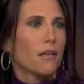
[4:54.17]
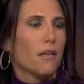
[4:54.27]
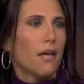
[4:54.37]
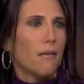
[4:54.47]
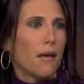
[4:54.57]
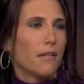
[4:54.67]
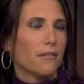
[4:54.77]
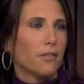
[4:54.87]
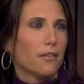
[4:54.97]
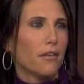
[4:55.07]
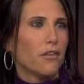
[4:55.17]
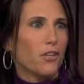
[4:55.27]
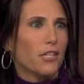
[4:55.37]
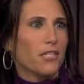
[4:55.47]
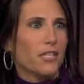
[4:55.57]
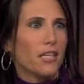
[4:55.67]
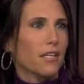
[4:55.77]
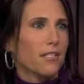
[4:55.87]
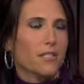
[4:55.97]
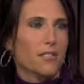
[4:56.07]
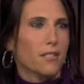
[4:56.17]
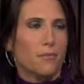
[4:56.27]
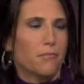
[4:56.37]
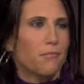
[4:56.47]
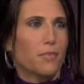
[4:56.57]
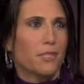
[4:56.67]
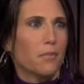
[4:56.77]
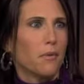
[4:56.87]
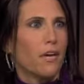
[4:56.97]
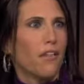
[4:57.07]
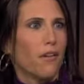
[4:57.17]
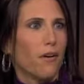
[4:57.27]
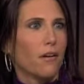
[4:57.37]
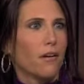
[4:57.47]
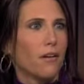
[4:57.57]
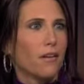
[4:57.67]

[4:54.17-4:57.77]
At 36, it wasn't what I thought.